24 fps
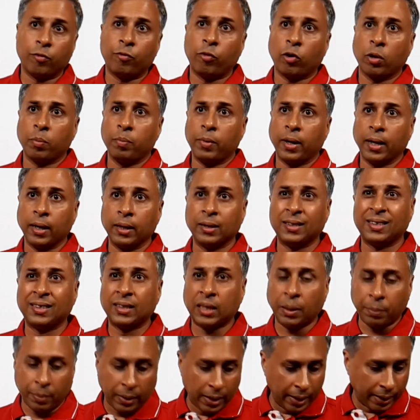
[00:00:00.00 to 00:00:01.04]
for my
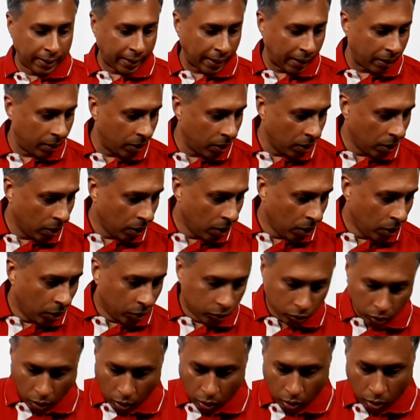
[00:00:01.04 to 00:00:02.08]
stability.
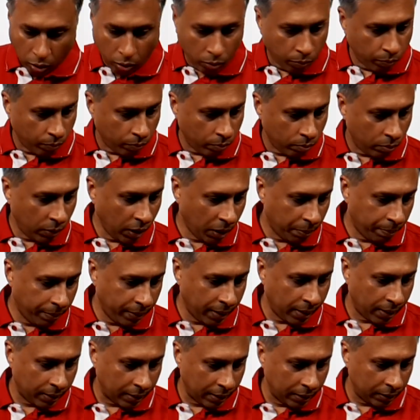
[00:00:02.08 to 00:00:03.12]
So let
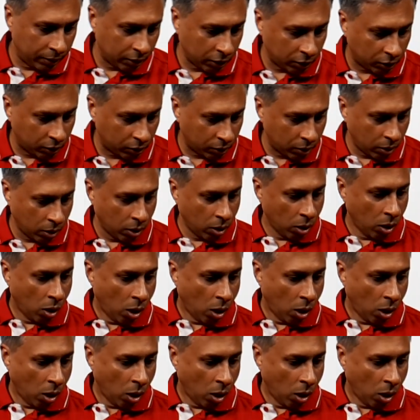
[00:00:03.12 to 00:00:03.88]
me, I think, just